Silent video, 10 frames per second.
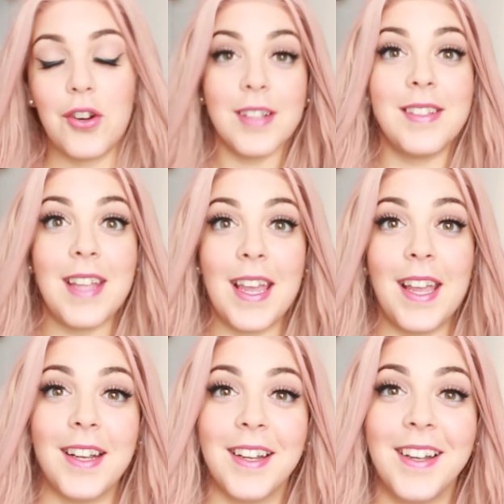
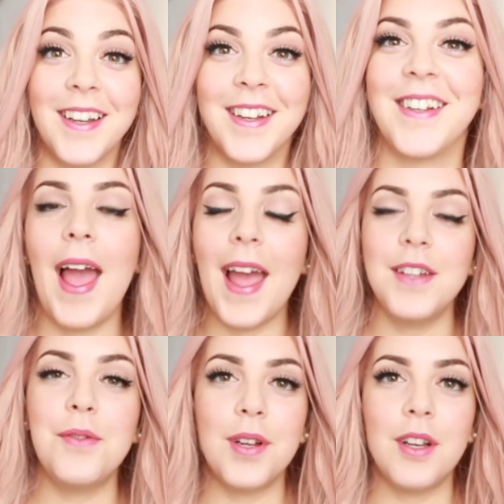Christine.
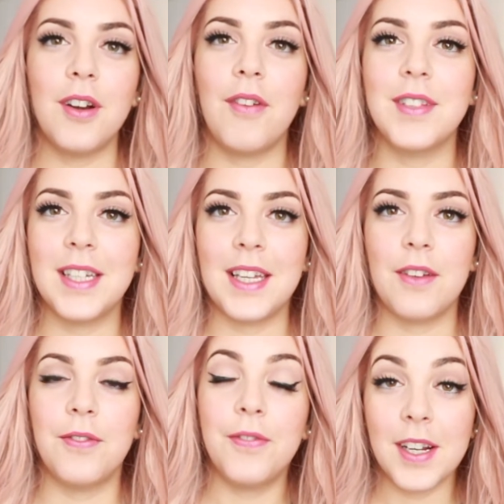And the winner of the
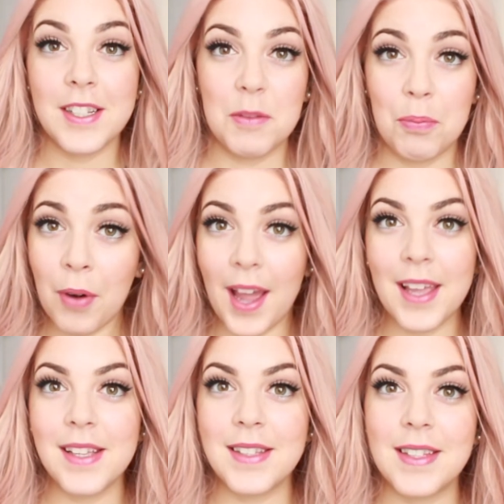first
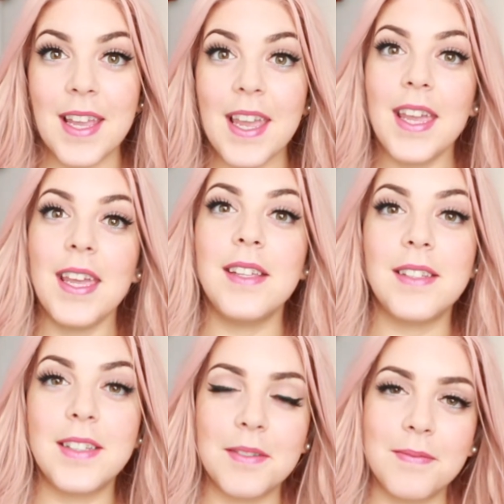prize
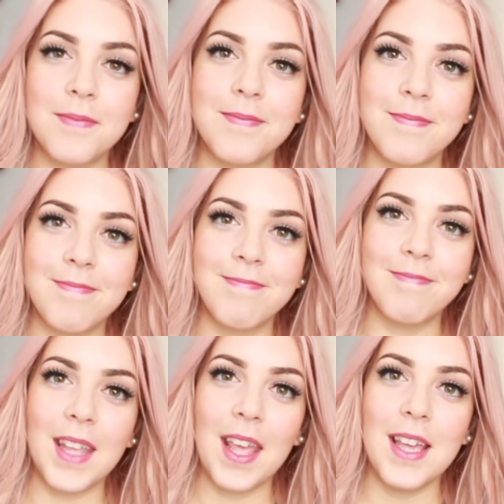is
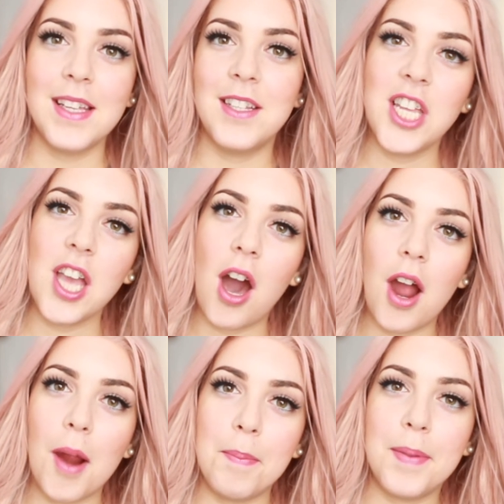
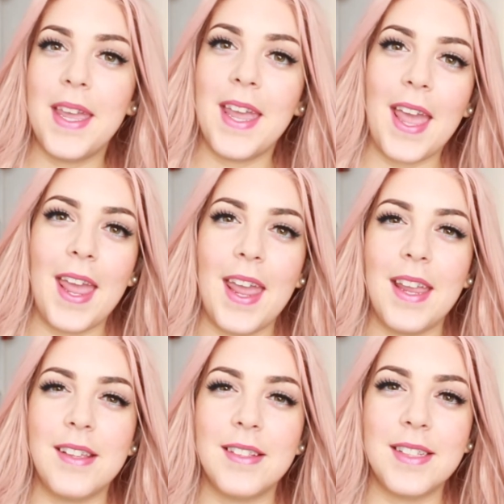
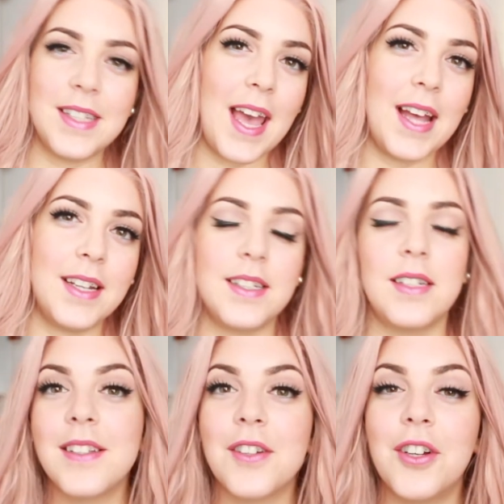DRPAZ.
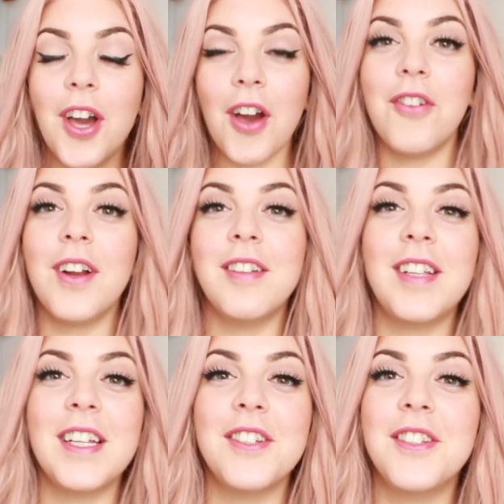So
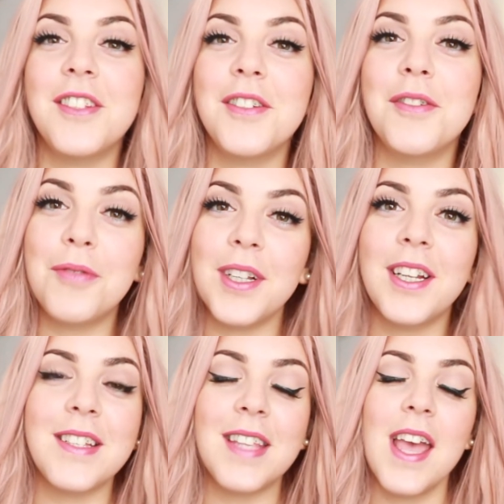congratulations to the
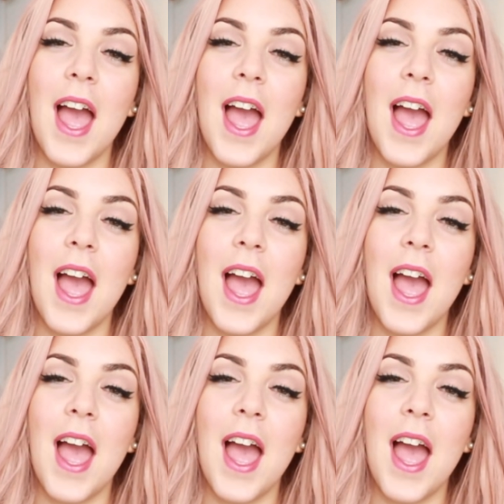winners